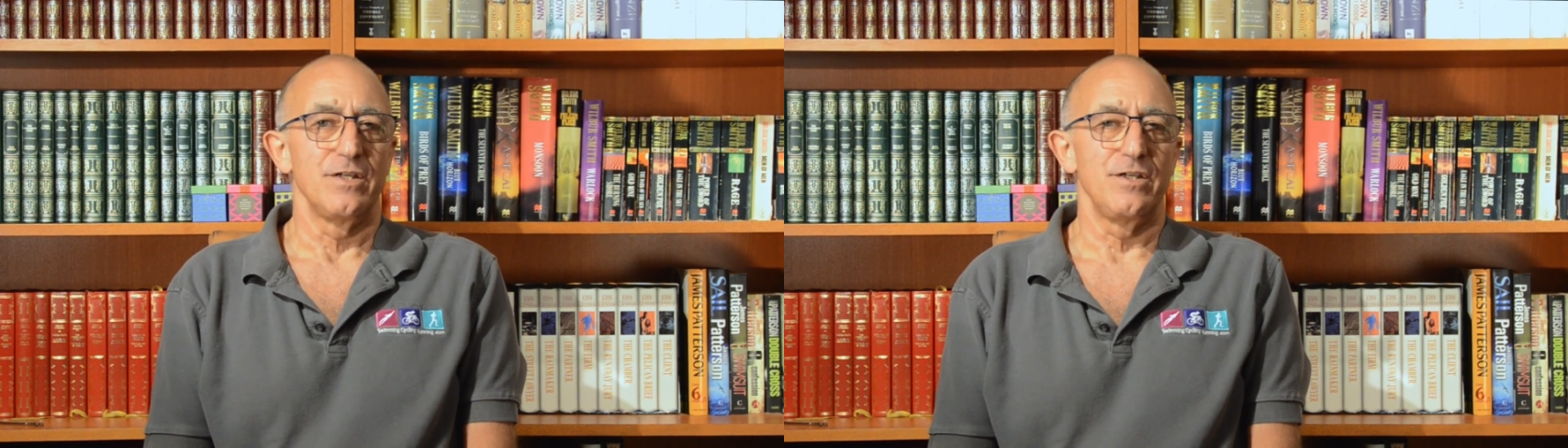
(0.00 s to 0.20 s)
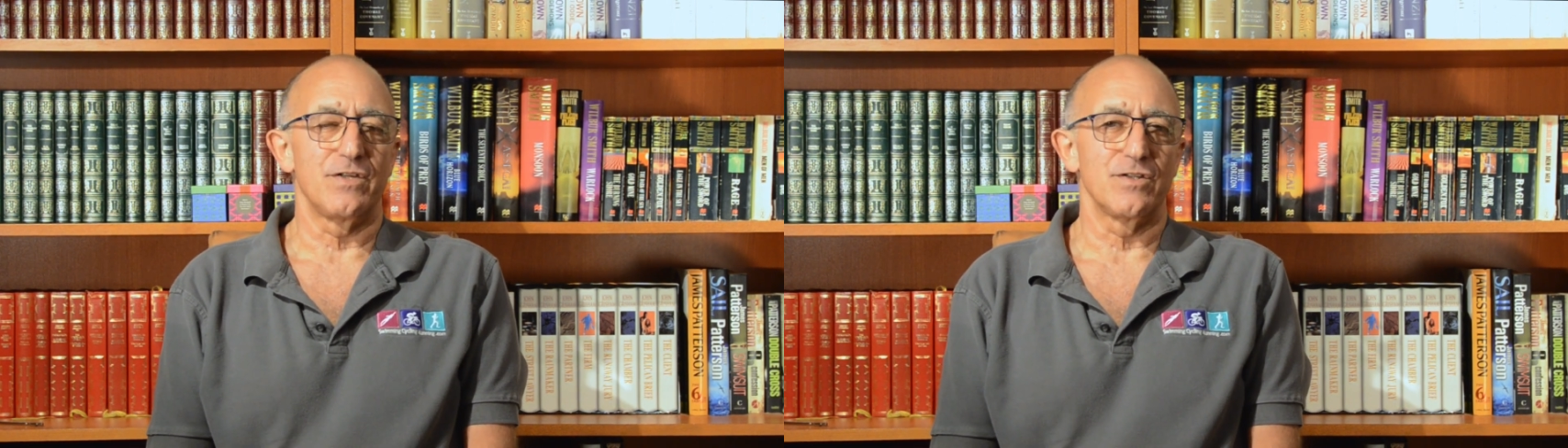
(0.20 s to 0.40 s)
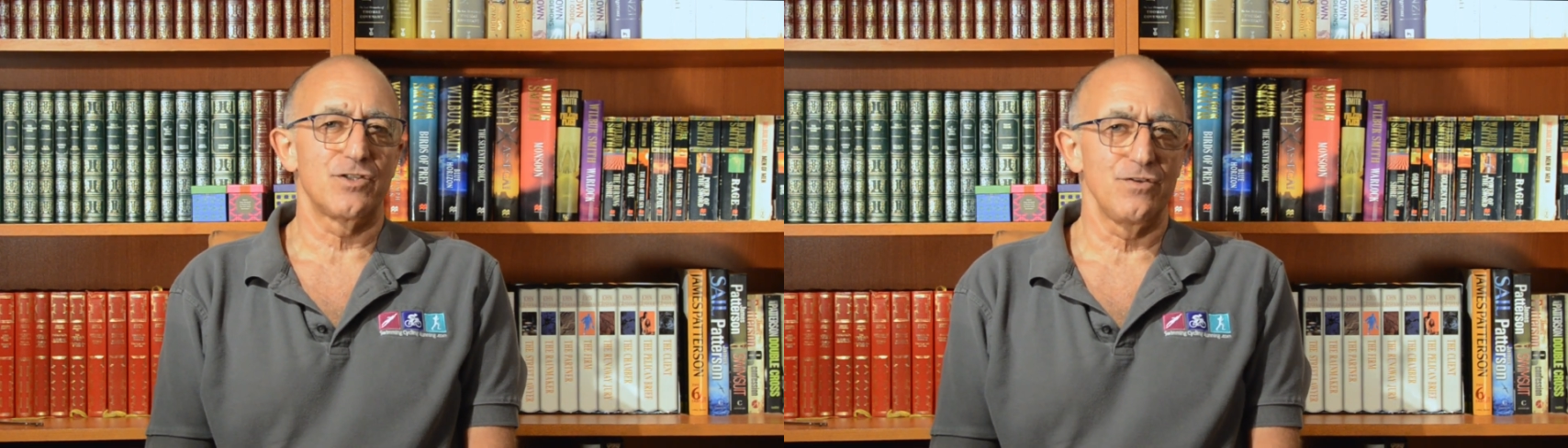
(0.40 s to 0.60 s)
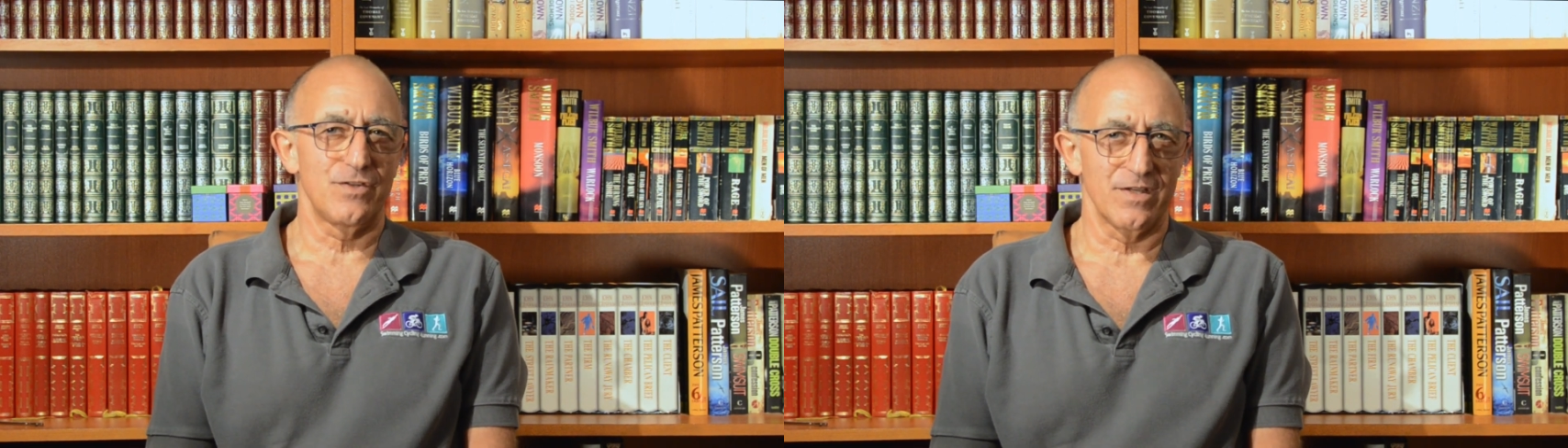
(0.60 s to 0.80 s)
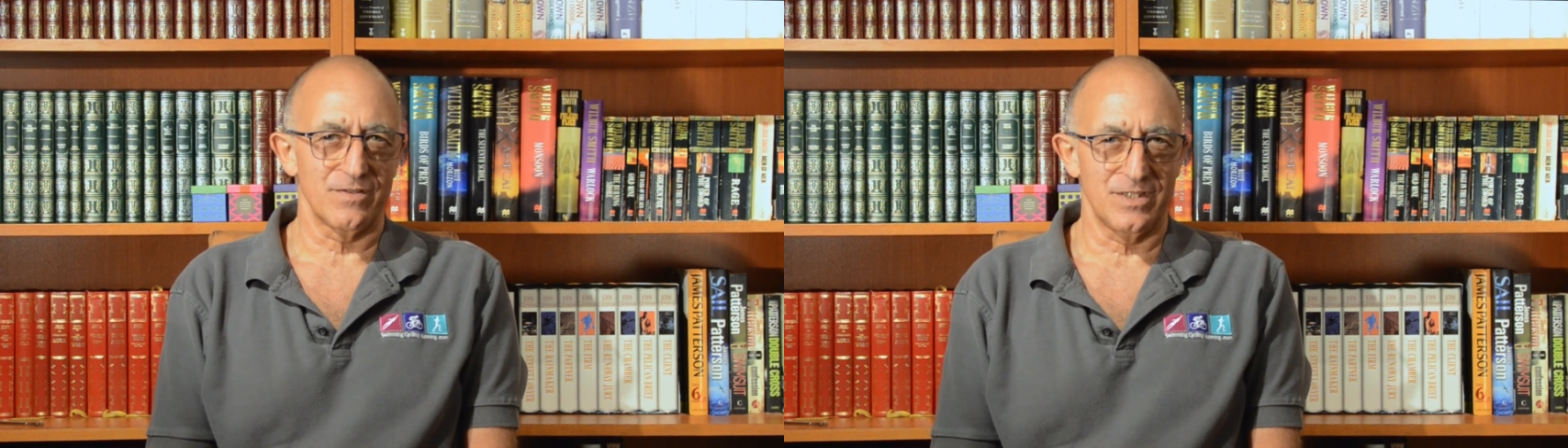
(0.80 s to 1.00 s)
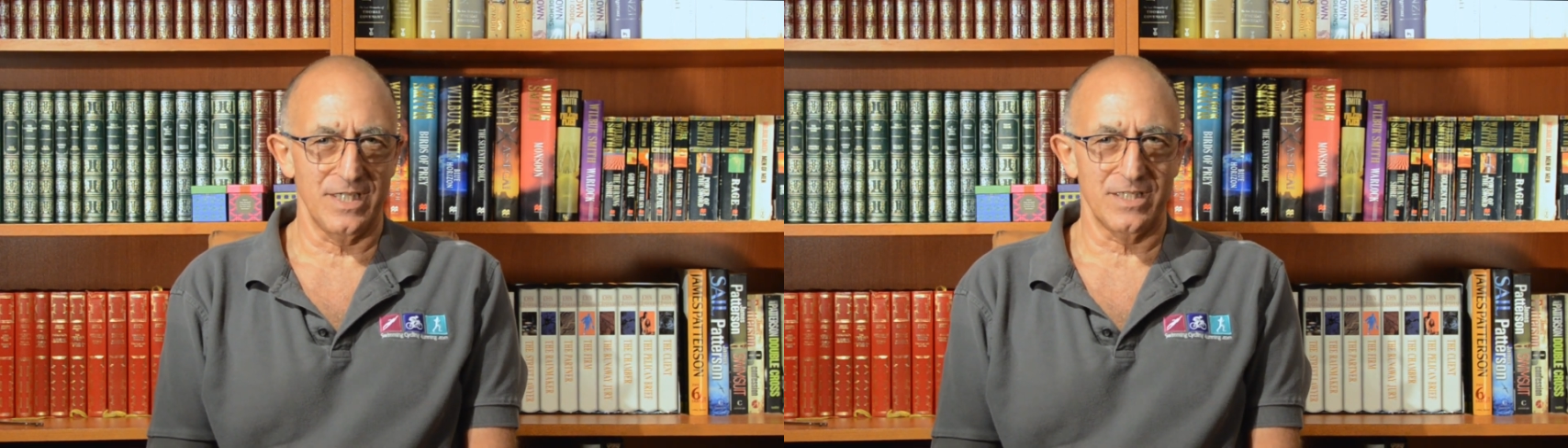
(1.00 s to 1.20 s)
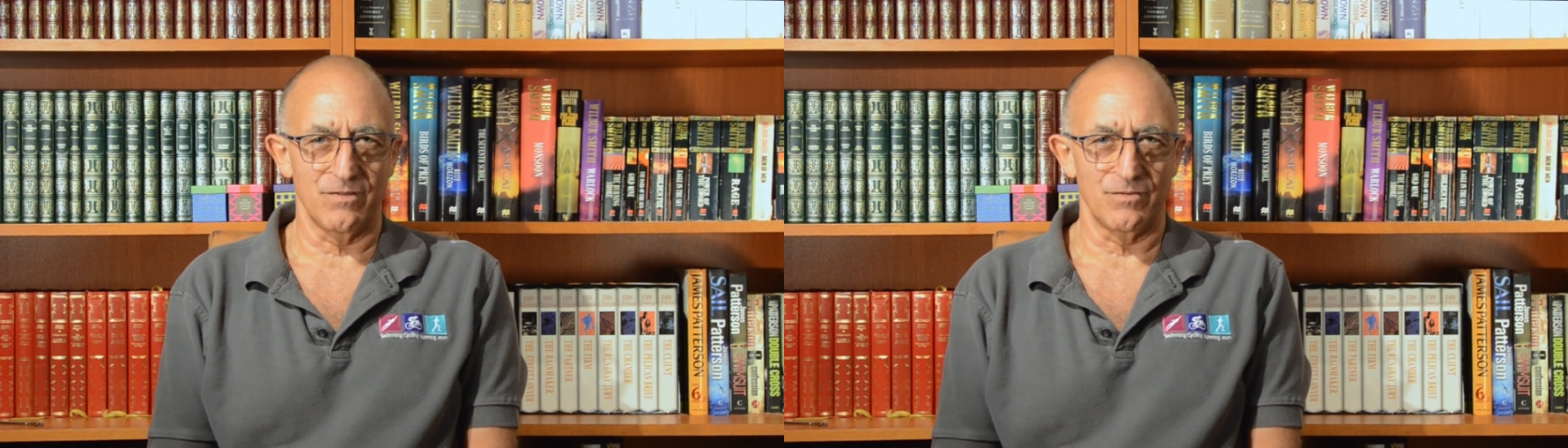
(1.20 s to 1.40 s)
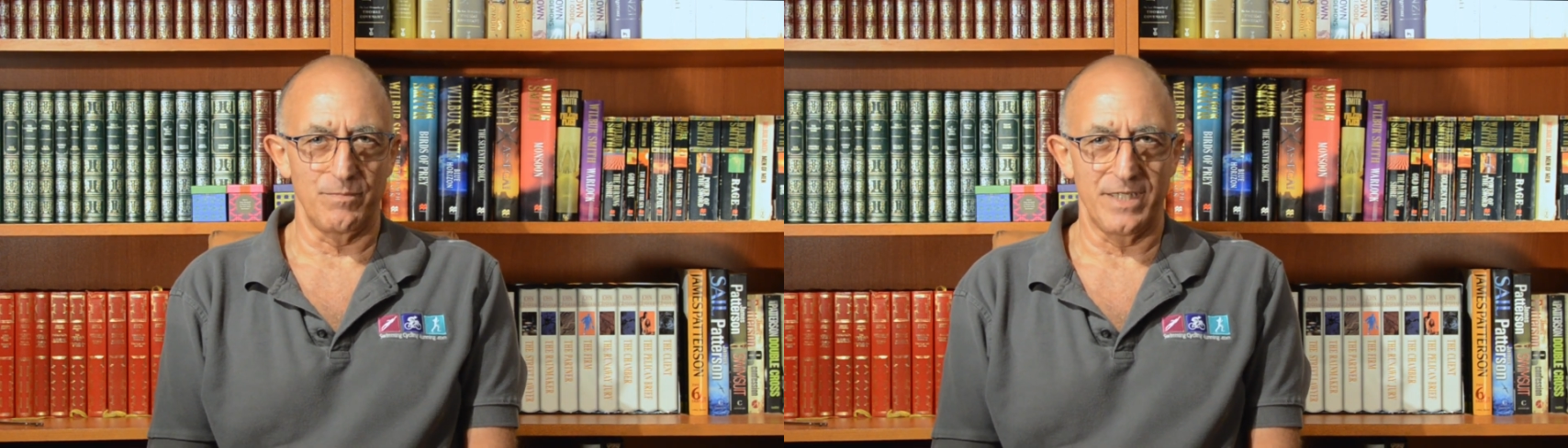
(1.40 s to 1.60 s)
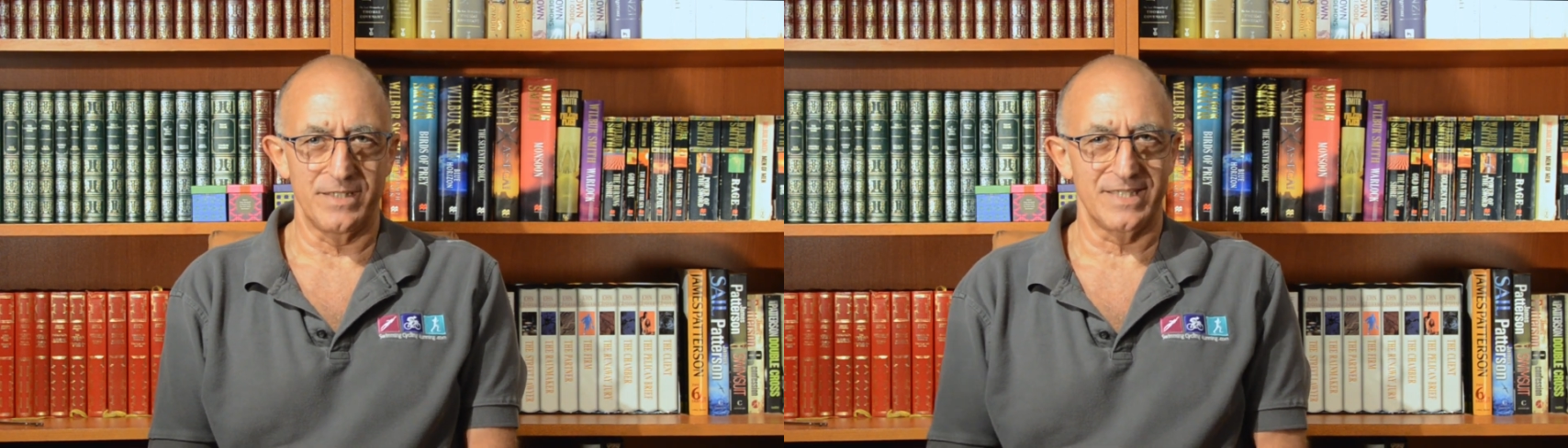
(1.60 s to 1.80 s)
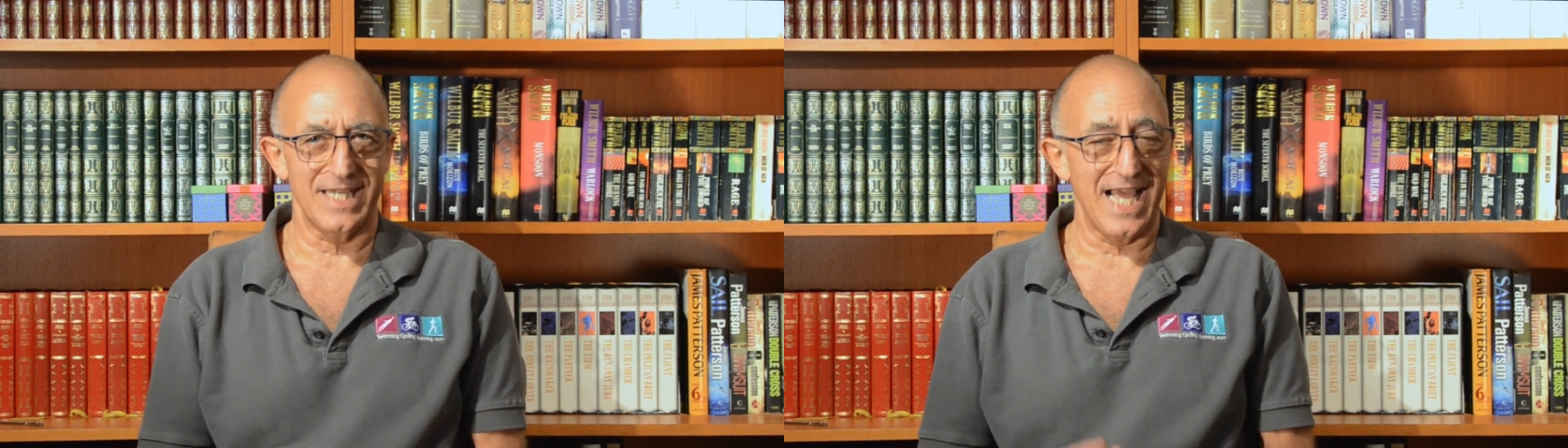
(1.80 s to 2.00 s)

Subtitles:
You've done 2,600 meters